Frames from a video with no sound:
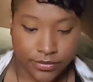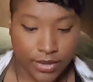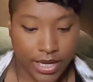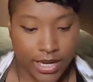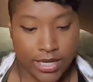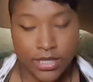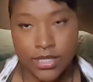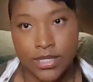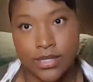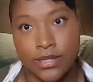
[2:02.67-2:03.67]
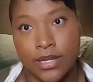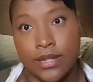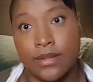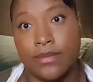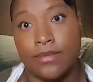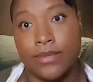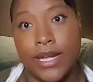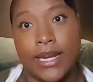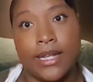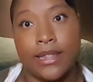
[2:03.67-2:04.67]
And the
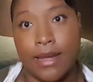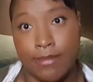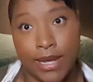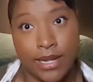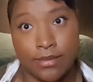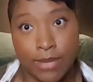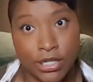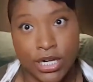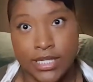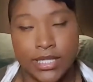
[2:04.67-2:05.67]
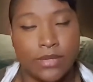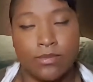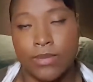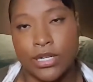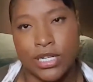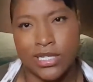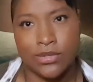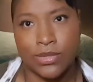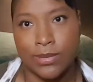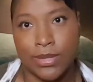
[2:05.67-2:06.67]
lady that made my dress, and my dress
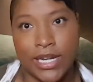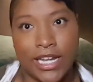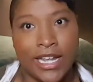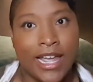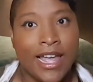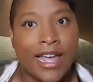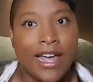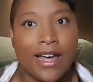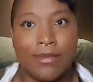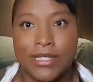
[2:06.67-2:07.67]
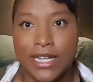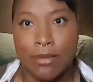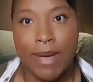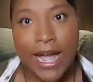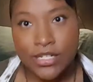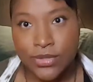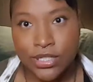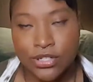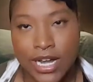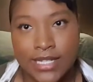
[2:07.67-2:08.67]
was really pretty, it's like a
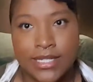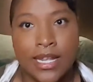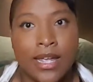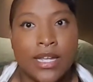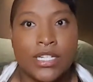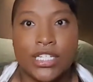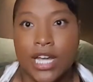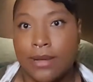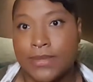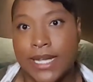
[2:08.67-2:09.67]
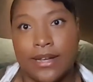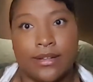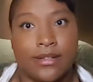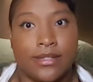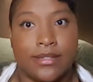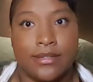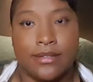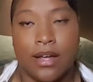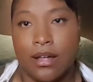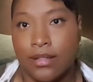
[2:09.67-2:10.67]
patchwork dress. She upcycles
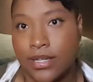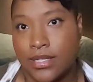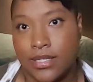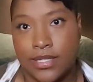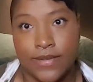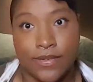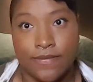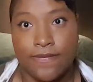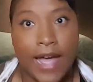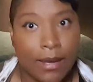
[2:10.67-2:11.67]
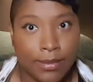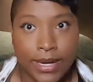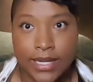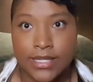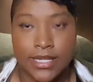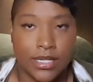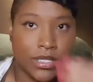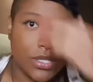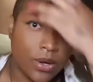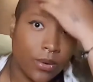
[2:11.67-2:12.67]
all these different fabrics,
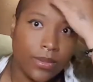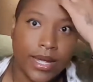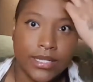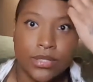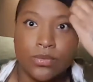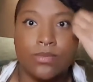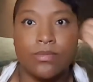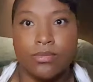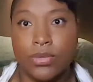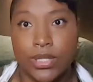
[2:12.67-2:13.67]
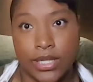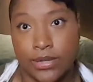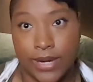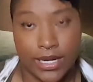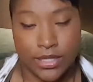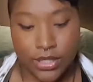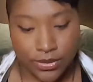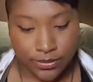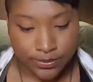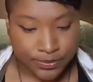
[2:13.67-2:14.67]
and so that's really great
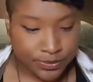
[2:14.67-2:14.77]
too.